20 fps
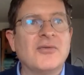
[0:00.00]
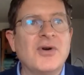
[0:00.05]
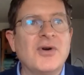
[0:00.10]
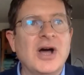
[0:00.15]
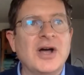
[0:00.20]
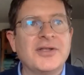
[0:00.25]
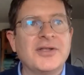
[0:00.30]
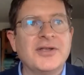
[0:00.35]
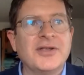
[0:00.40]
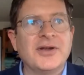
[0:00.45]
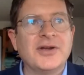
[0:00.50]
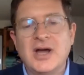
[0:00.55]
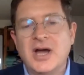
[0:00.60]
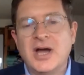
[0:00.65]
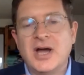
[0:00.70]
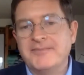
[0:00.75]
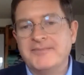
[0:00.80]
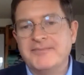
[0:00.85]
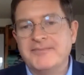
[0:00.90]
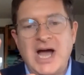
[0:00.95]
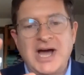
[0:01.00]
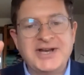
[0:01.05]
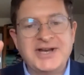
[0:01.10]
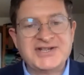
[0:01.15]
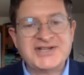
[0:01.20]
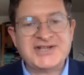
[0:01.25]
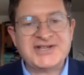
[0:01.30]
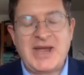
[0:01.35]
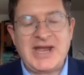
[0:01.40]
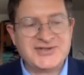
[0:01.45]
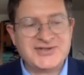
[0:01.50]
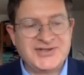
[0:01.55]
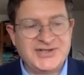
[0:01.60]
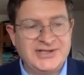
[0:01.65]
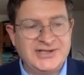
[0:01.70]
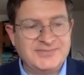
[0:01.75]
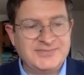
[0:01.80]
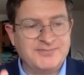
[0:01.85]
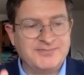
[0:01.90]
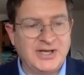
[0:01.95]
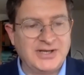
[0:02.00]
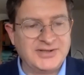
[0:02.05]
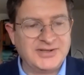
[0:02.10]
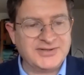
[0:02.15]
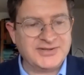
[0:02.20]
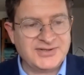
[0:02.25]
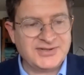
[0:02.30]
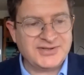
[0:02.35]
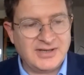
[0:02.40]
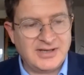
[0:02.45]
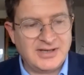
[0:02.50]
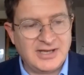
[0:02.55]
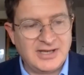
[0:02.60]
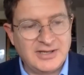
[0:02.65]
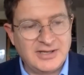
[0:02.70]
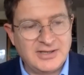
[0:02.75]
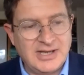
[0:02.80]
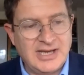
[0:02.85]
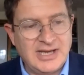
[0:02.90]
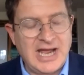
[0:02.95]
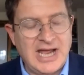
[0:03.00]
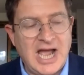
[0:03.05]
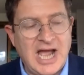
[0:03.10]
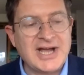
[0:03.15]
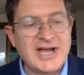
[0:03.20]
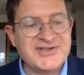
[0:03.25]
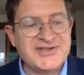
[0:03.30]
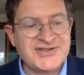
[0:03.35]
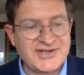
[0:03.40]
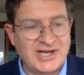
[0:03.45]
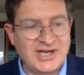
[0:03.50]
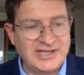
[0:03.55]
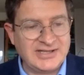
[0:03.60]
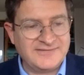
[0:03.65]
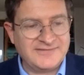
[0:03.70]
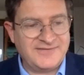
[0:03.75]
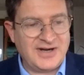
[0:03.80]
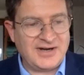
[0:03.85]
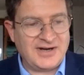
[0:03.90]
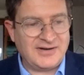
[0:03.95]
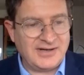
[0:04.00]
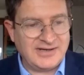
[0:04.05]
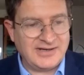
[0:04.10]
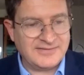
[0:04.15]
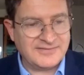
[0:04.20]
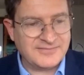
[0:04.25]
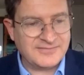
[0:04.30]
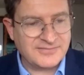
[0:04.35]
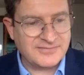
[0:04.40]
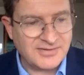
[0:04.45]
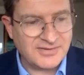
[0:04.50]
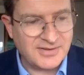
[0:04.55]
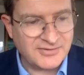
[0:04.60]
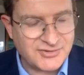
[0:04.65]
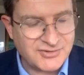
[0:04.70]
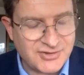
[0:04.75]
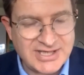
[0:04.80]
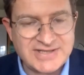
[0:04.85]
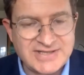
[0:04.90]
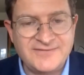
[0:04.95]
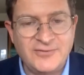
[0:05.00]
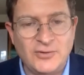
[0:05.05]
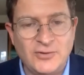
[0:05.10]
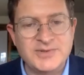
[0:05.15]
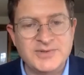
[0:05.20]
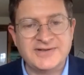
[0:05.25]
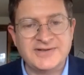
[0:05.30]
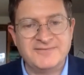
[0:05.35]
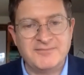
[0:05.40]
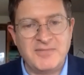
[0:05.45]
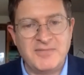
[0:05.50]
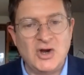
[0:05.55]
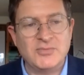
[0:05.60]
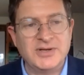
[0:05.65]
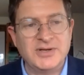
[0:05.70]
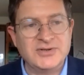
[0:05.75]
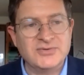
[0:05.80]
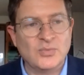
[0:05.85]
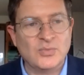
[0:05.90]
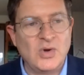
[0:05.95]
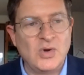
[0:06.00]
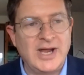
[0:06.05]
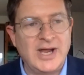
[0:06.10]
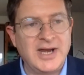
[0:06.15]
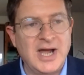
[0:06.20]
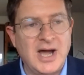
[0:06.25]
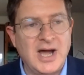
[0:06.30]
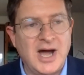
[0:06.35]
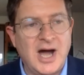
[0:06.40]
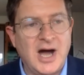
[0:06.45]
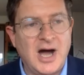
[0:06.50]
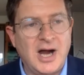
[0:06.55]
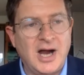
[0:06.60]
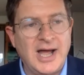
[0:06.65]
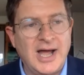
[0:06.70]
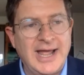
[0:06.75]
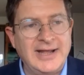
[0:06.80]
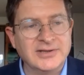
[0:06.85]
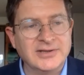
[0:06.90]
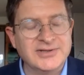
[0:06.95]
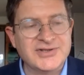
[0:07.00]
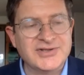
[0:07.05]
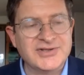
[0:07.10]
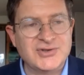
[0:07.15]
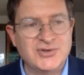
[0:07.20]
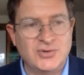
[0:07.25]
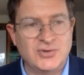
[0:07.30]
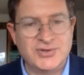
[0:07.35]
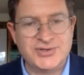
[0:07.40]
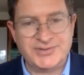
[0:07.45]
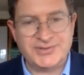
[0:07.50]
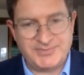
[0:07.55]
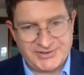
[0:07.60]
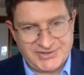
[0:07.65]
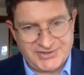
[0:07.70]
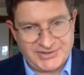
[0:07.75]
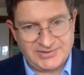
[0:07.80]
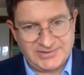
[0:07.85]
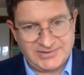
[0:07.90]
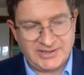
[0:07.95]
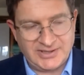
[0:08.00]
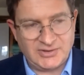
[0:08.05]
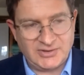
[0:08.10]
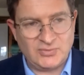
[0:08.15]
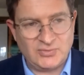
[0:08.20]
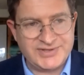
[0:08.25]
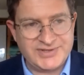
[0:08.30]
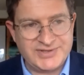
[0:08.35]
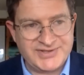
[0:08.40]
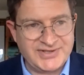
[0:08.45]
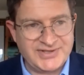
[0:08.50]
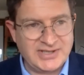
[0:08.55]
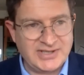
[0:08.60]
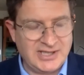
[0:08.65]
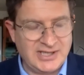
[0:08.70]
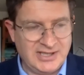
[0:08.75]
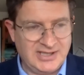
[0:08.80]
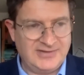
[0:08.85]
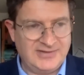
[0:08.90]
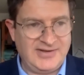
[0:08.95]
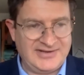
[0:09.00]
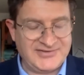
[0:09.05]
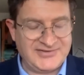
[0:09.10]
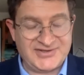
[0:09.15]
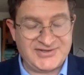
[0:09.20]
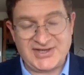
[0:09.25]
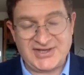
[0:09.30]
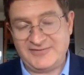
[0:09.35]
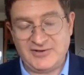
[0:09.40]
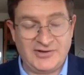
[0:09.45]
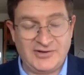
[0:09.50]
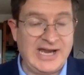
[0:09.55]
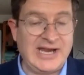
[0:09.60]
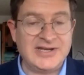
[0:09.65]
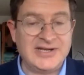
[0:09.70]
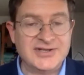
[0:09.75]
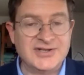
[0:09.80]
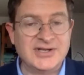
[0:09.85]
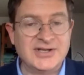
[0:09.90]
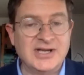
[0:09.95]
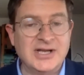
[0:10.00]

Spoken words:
rather unexpected, but in hindsight, very transformative moment when our eldest daughter, Matilda, who was then 7 or 8,